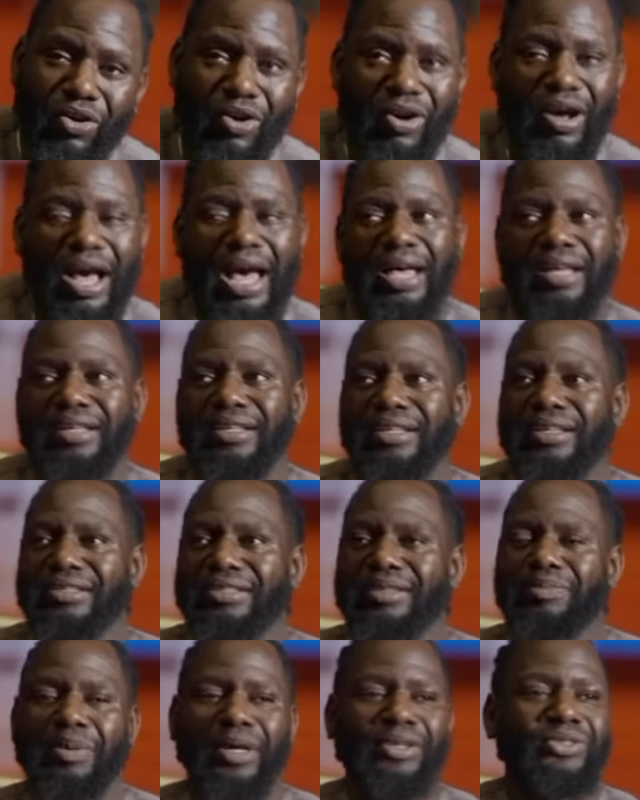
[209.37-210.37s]
Oh,
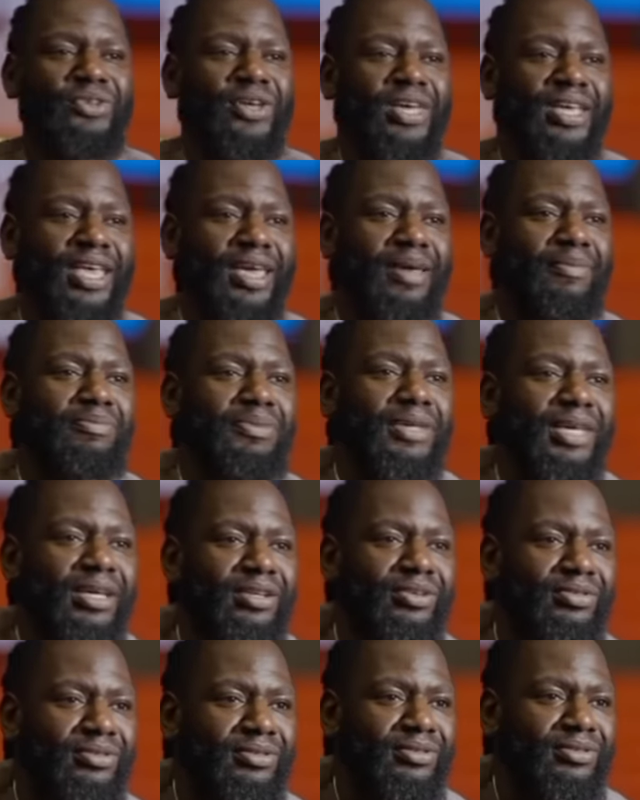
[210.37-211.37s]
see, pastor, you get
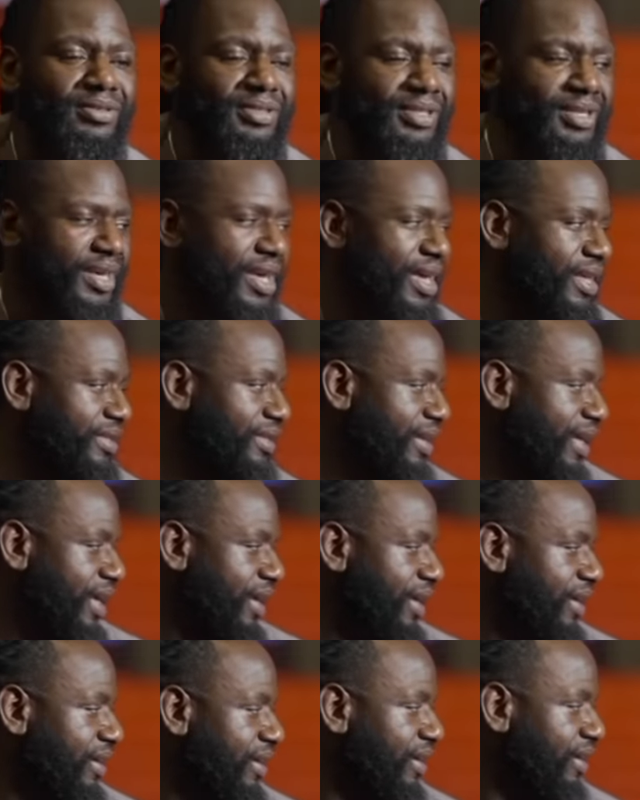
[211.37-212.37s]
beard, oh, you get
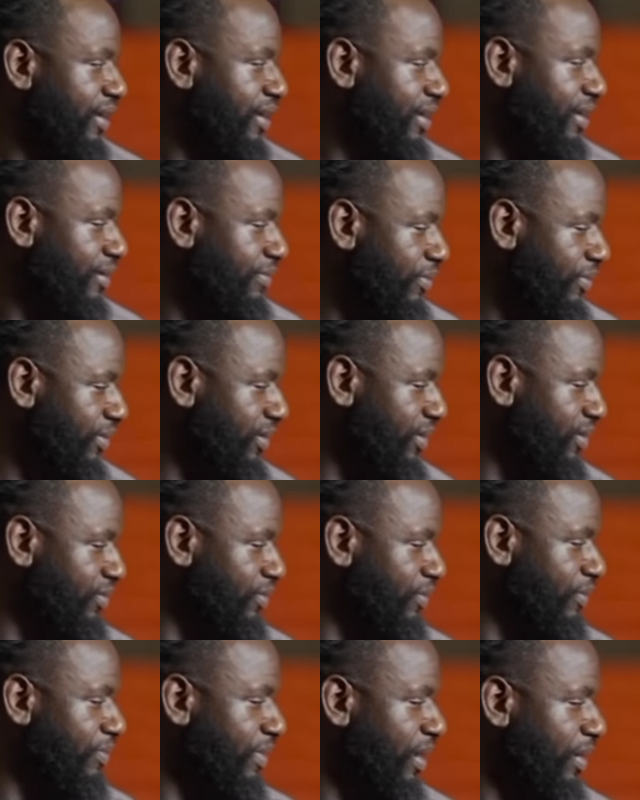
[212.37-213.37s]
that. But now
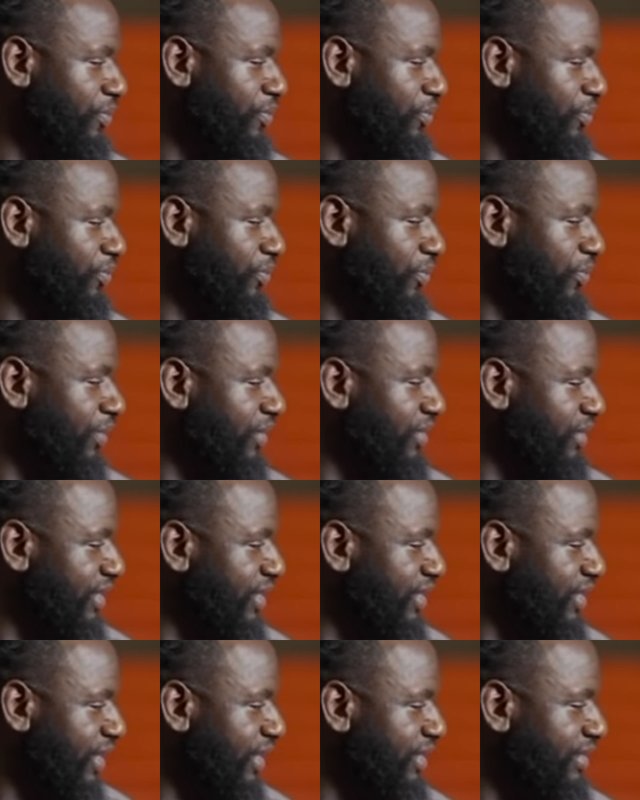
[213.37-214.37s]
so Bible talk
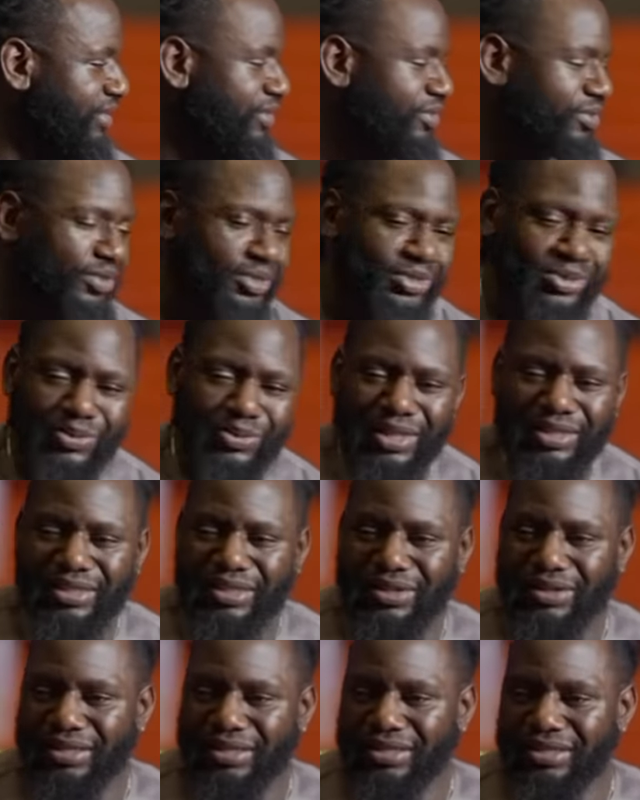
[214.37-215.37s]
say that Jesus, when
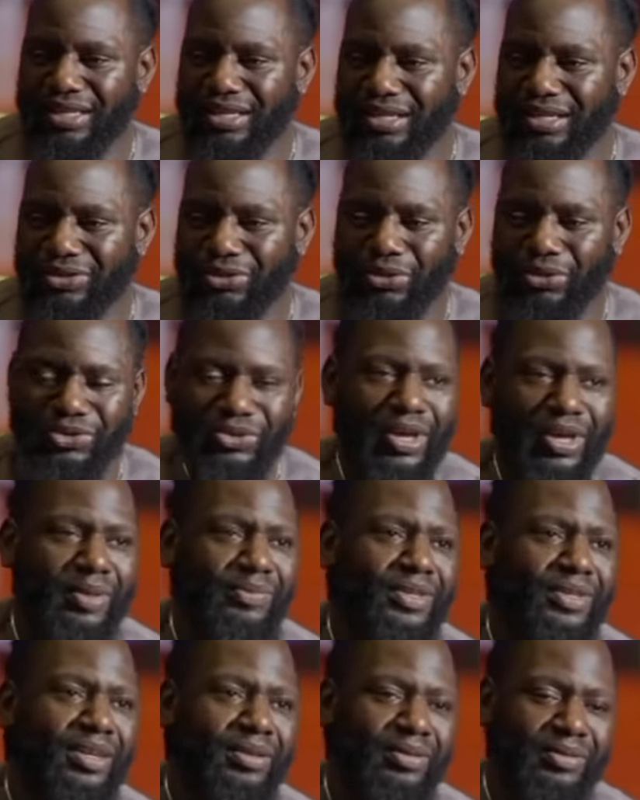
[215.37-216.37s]
they torture
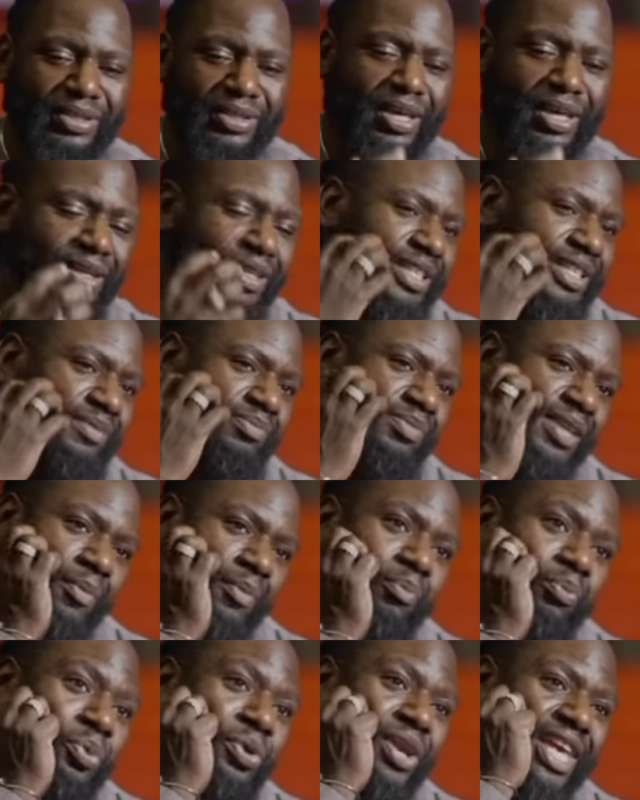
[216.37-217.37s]
him, they
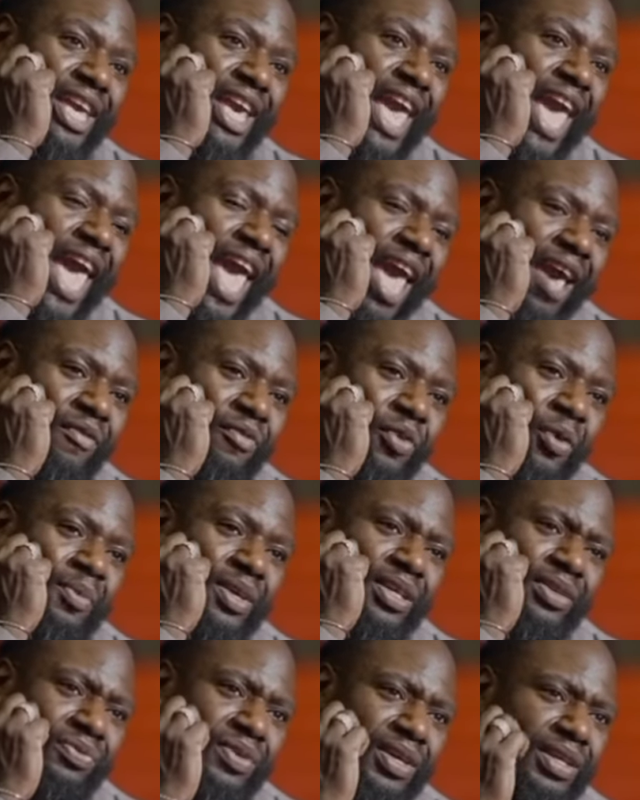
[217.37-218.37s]
pull his hair from
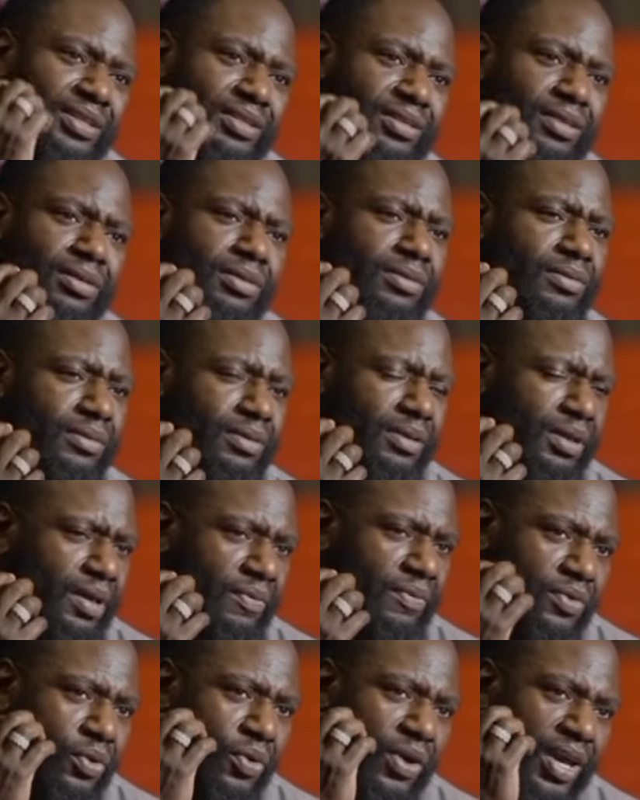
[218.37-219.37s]
his face.
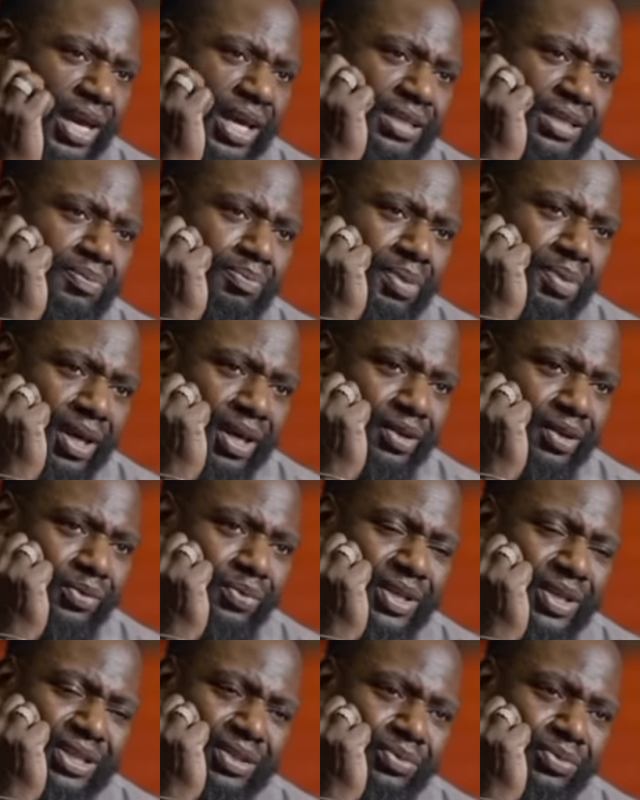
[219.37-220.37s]
If you don't get beard,
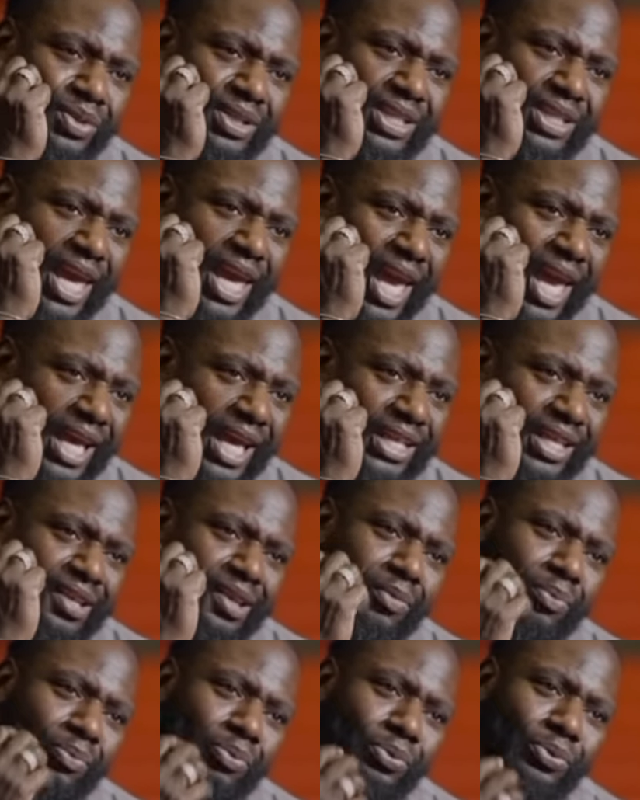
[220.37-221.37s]
which hair did
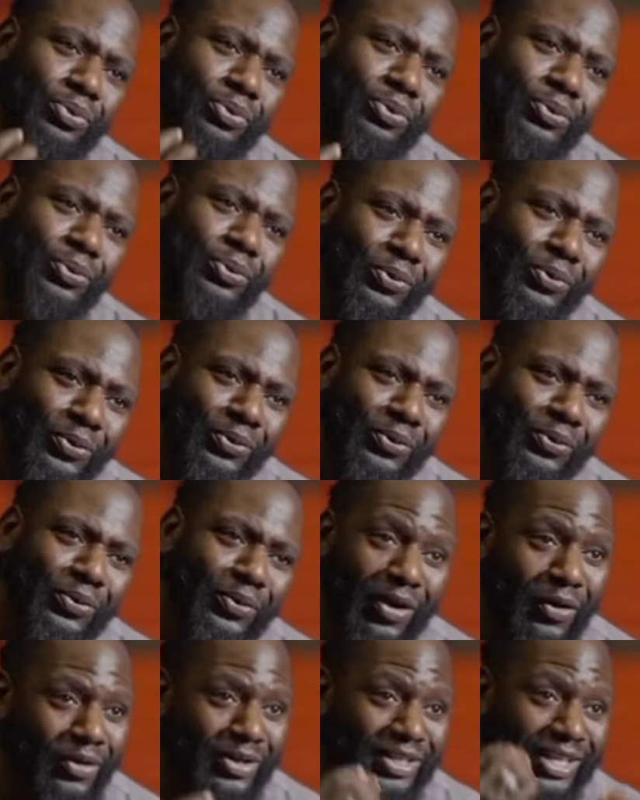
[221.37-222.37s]
they pull?
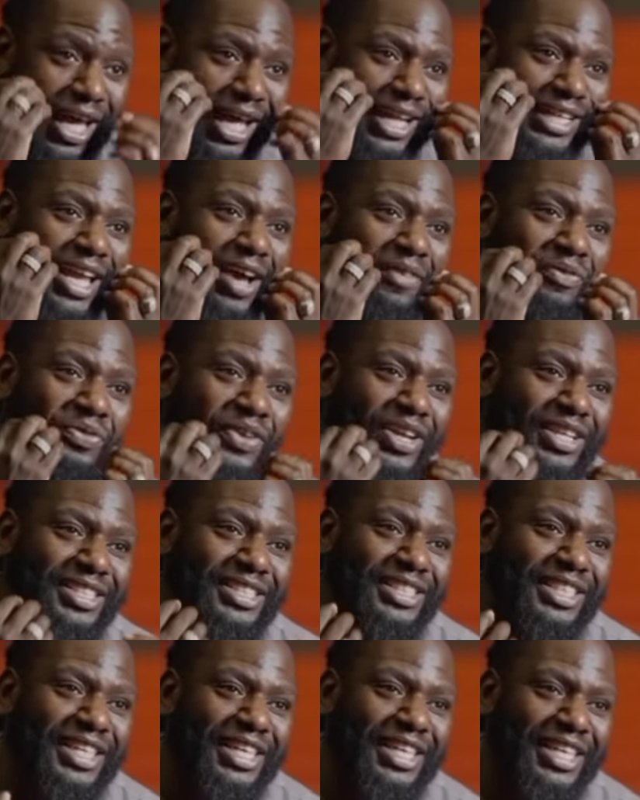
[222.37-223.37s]
Oh, now fresh
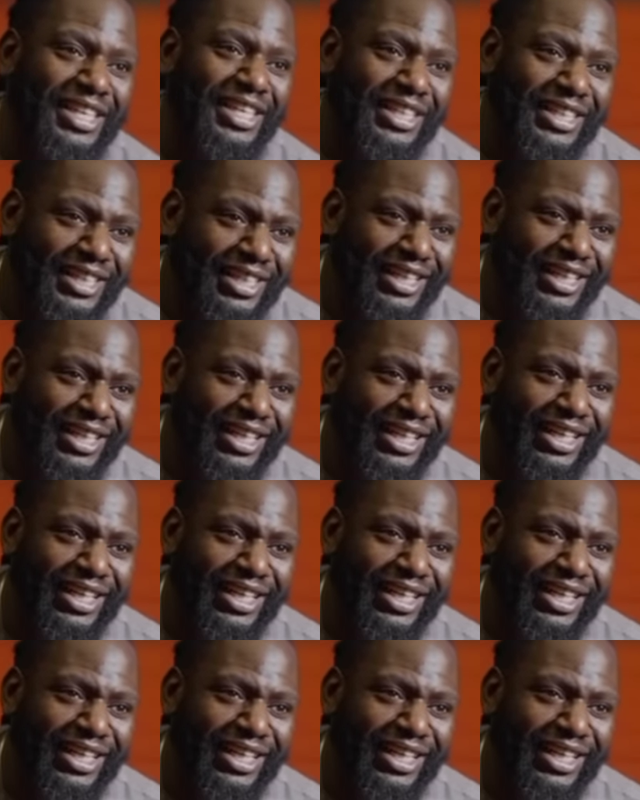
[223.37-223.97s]
skin.